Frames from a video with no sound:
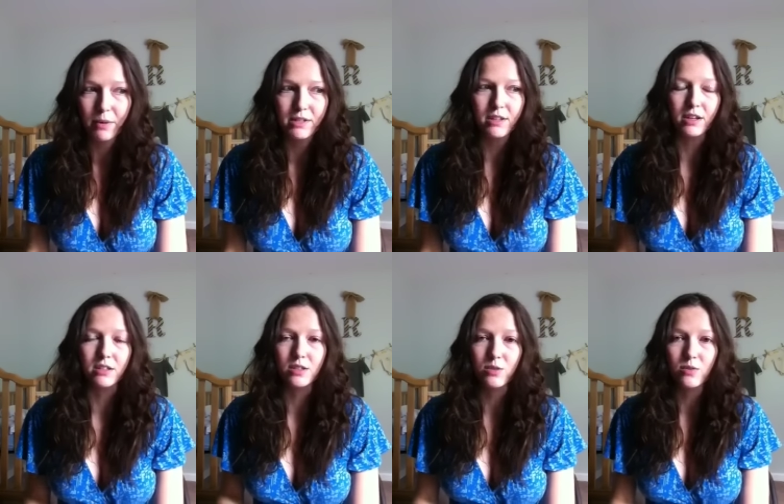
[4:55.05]
but it's like
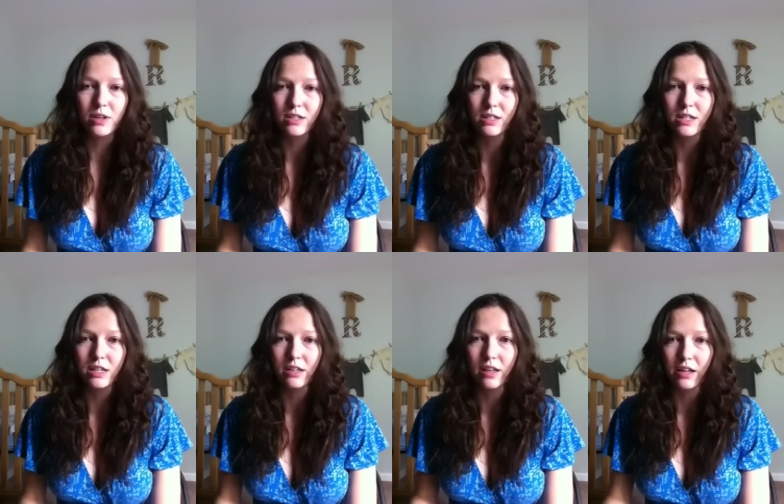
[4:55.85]
as soon as
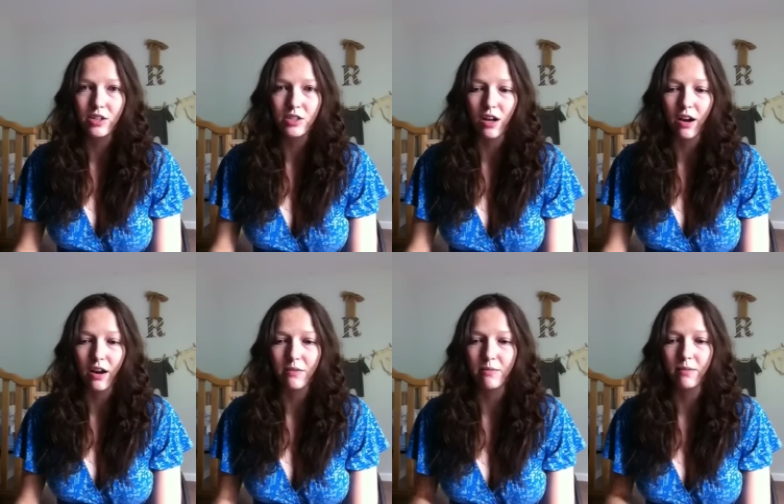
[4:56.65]
he latches on,
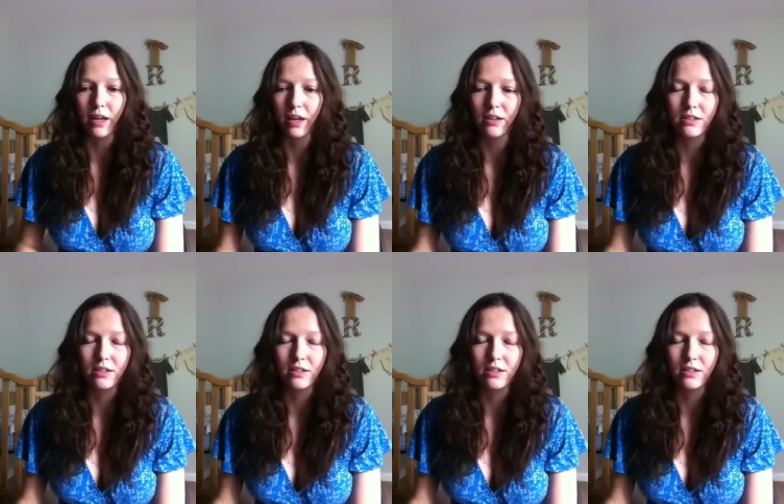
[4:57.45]
I'm like